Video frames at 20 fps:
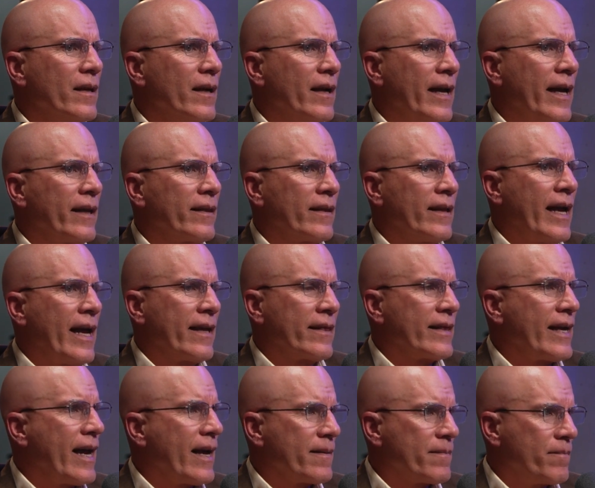At
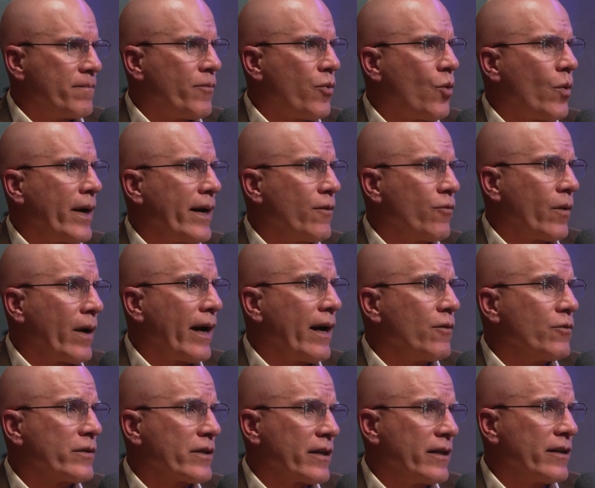that point where I
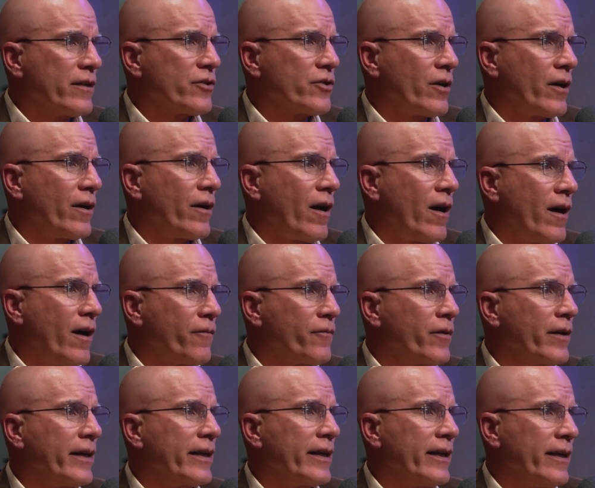was going to start
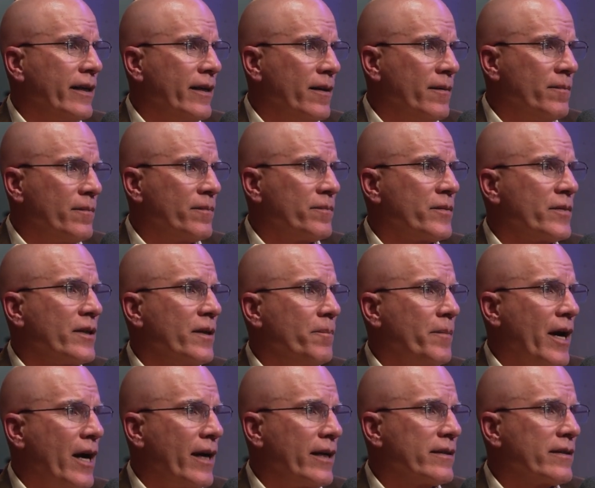offering him to
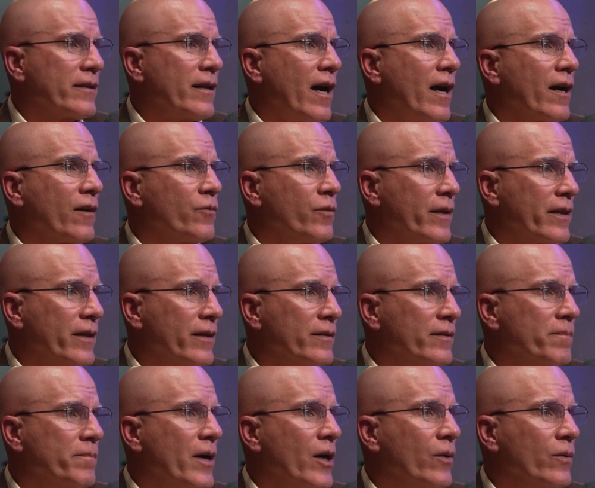buy stock with his
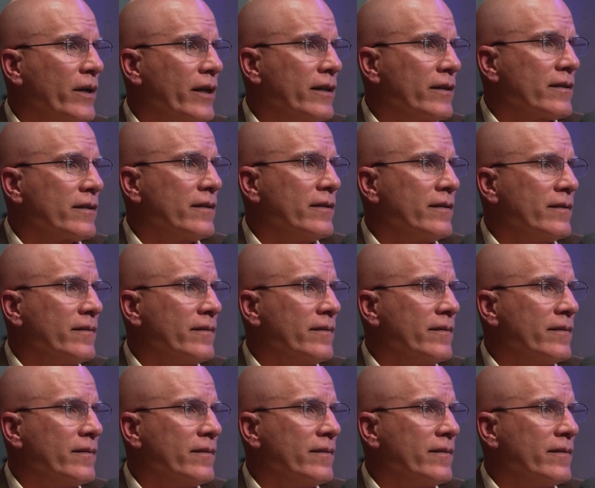bonus.